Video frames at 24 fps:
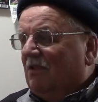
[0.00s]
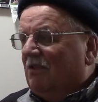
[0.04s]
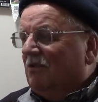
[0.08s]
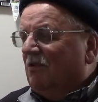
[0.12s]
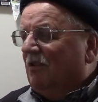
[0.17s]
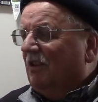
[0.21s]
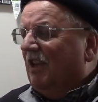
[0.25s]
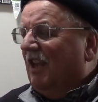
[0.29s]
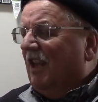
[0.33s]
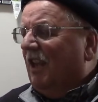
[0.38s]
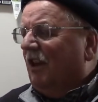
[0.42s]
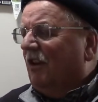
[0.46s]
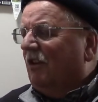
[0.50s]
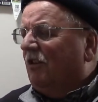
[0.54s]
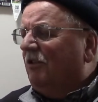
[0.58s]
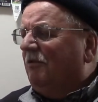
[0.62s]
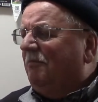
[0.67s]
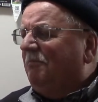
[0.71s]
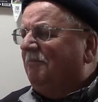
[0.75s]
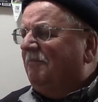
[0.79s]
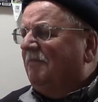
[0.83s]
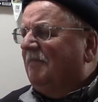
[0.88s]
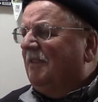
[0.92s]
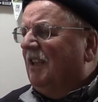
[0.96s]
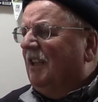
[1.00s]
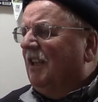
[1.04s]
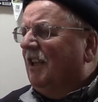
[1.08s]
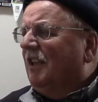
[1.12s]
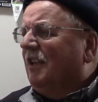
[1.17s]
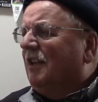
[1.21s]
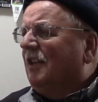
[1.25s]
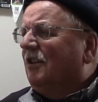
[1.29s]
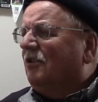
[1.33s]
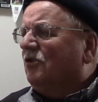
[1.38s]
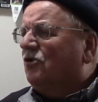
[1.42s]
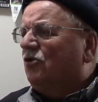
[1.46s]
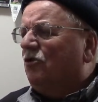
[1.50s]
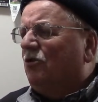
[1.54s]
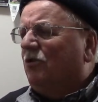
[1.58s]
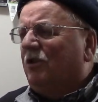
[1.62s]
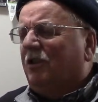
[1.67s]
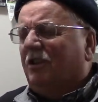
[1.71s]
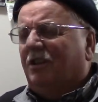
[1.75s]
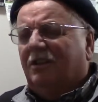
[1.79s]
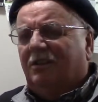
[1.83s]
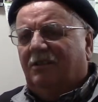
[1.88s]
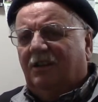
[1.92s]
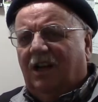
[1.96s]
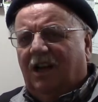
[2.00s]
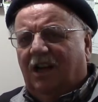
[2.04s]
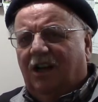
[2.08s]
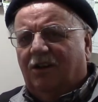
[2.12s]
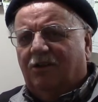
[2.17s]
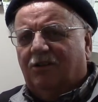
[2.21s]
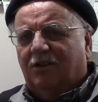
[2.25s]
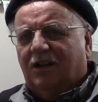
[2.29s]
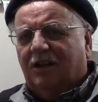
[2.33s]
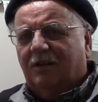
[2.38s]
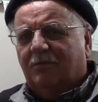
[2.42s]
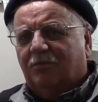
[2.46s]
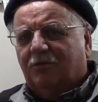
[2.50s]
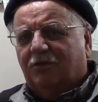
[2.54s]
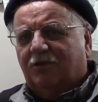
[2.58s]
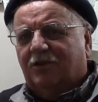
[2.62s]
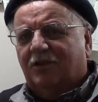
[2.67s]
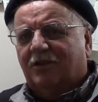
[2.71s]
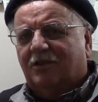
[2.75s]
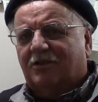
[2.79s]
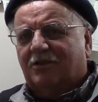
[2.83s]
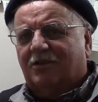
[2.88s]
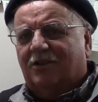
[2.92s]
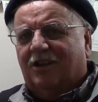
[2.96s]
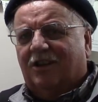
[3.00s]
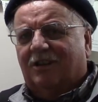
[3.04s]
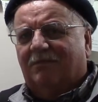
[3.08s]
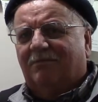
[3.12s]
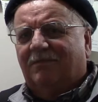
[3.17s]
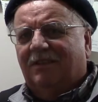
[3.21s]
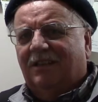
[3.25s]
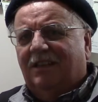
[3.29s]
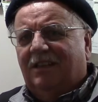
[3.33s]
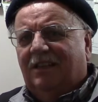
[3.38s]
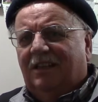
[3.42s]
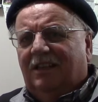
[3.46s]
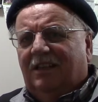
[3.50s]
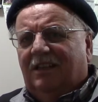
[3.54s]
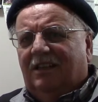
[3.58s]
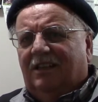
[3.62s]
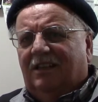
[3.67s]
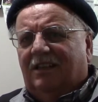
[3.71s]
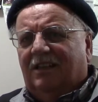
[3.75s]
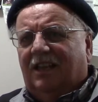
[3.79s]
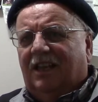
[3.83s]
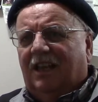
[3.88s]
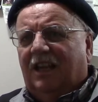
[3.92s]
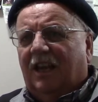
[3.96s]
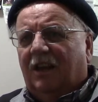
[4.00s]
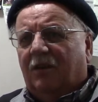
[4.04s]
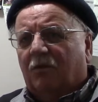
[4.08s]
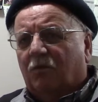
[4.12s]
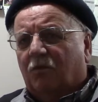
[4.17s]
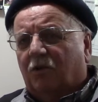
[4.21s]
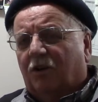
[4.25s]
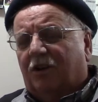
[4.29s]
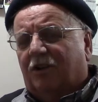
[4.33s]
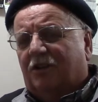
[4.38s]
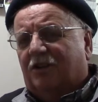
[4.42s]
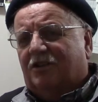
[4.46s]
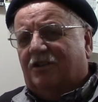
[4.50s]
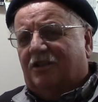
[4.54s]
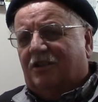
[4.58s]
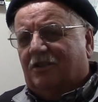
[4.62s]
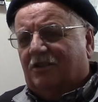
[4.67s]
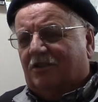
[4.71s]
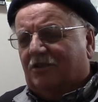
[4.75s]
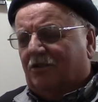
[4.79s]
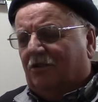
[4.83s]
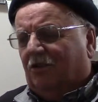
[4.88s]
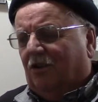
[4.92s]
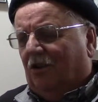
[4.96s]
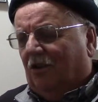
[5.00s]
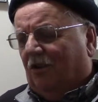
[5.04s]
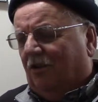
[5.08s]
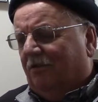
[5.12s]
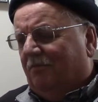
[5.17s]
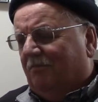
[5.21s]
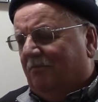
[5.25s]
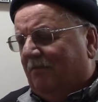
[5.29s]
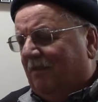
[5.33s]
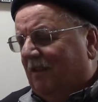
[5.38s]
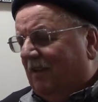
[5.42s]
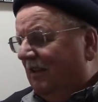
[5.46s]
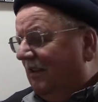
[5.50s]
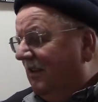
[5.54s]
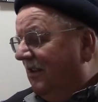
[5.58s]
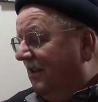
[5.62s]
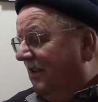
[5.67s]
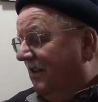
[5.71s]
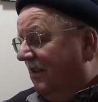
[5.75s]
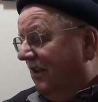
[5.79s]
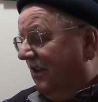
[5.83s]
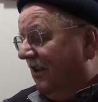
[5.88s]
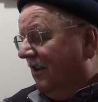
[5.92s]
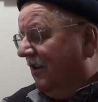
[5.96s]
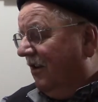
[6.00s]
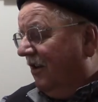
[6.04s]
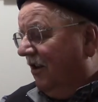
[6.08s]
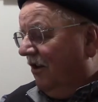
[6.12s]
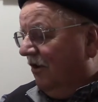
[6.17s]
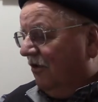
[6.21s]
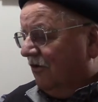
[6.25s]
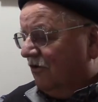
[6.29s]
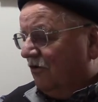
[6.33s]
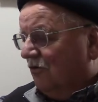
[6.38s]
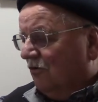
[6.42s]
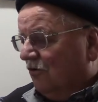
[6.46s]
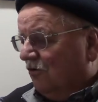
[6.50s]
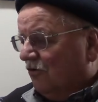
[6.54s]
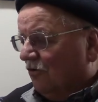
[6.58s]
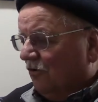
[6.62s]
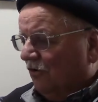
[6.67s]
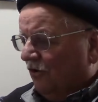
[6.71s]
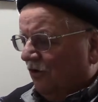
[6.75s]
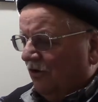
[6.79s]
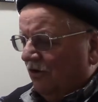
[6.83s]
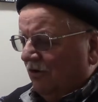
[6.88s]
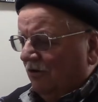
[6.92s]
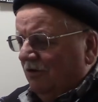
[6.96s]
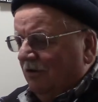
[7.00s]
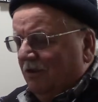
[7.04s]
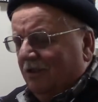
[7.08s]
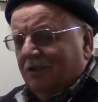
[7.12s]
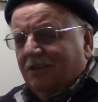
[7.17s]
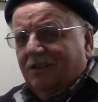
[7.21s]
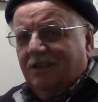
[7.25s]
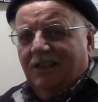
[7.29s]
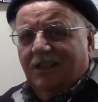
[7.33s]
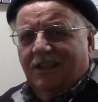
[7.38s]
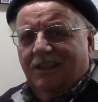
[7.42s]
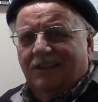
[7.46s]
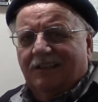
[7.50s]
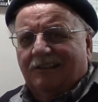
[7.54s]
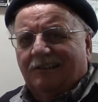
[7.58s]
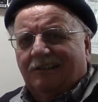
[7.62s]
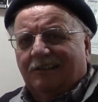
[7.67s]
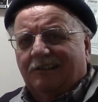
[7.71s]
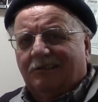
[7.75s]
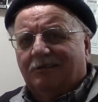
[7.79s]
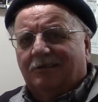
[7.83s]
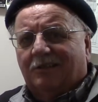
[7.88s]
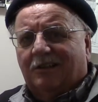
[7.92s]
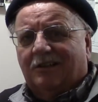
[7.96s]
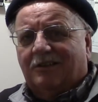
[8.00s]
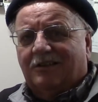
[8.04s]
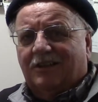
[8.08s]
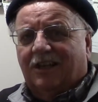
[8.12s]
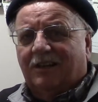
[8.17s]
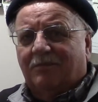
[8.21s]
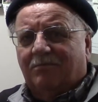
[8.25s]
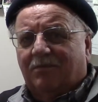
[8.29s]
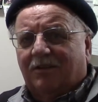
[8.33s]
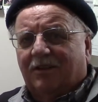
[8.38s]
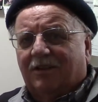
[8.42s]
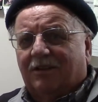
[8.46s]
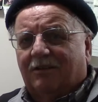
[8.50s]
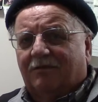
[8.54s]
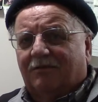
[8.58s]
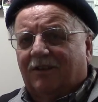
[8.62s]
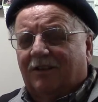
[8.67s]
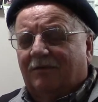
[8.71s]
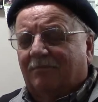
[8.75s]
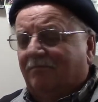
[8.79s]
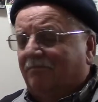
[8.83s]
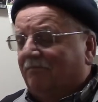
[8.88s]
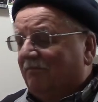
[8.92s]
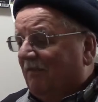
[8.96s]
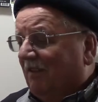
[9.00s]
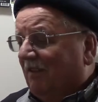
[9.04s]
to the hangar, and I'll show you how I put this on and where it's installed. And I'll also show you how I do the tape end of it.